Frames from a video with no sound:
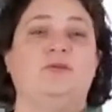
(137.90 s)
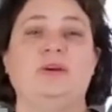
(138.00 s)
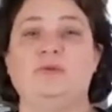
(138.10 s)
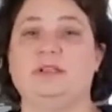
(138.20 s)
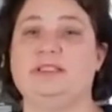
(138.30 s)

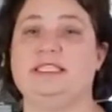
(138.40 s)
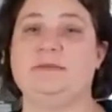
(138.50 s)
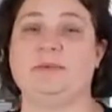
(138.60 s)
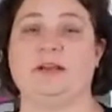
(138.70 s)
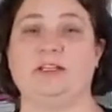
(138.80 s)
we will
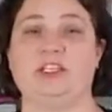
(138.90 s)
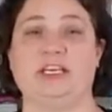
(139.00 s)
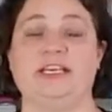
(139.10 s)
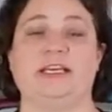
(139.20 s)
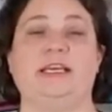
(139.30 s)
dip our
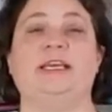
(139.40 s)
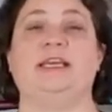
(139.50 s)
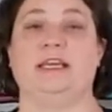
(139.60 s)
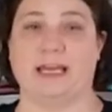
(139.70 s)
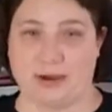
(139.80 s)
chin in
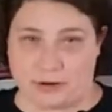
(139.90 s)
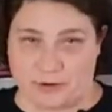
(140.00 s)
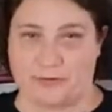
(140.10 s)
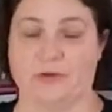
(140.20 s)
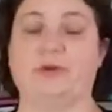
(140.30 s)
and out
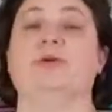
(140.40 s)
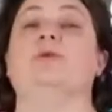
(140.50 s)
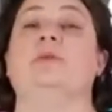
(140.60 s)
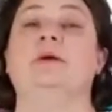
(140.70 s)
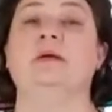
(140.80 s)
of the
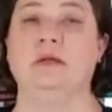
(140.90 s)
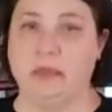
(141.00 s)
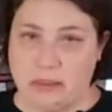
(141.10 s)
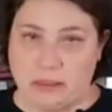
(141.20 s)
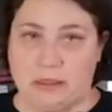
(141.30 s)
hoop
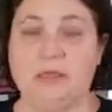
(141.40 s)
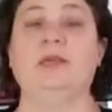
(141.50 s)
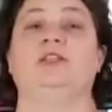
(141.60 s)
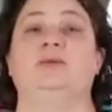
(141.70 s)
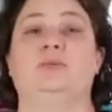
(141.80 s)

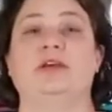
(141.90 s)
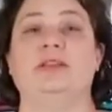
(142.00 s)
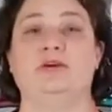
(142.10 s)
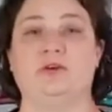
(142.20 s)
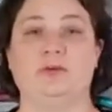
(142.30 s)
to bring
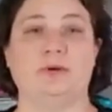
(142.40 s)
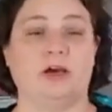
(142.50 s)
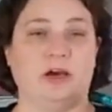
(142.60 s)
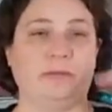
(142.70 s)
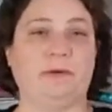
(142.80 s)
the hoop
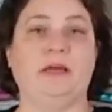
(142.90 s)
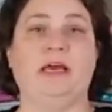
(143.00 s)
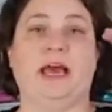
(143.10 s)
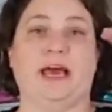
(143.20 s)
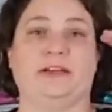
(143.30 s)
up
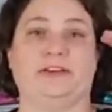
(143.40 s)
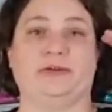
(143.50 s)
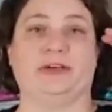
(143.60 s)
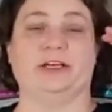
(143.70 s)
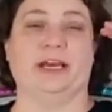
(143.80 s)

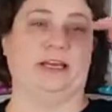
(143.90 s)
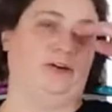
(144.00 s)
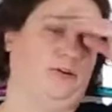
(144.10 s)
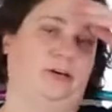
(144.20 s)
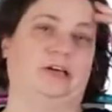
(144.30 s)
onto our
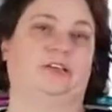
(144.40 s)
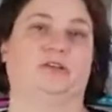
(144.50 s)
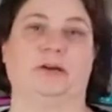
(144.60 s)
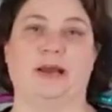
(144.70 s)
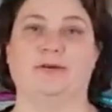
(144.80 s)
head or our
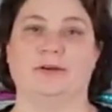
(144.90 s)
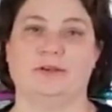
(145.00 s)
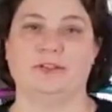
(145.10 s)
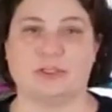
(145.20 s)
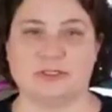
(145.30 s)
crown,
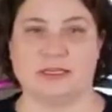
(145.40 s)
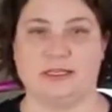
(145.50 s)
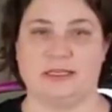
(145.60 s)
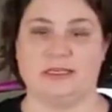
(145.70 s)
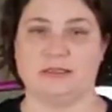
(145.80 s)
just like
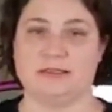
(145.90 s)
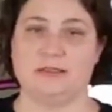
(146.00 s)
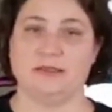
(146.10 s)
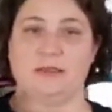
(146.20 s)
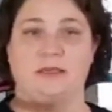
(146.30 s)
this.
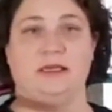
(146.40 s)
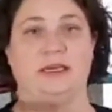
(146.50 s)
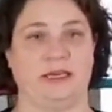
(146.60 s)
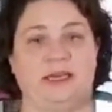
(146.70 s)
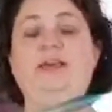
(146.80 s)

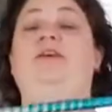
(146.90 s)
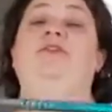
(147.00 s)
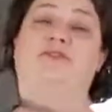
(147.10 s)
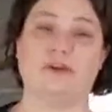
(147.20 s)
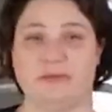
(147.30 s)

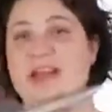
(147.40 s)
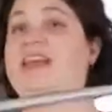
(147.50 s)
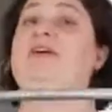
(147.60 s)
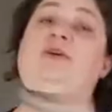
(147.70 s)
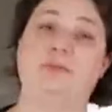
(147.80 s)
From
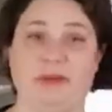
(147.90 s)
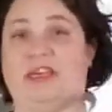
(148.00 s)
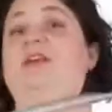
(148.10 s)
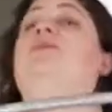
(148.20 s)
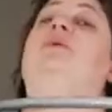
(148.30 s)
neck
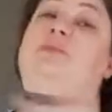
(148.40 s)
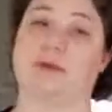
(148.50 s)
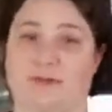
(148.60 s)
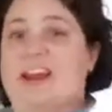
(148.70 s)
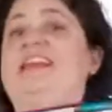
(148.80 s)
hooping, when
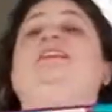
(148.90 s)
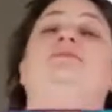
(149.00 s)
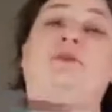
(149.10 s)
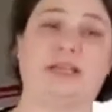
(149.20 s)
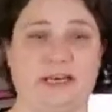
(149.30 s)
we're ready to
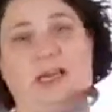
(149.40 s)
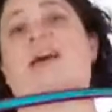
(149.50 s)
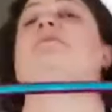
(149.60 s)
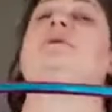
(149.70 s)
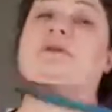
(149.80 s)
bring it up,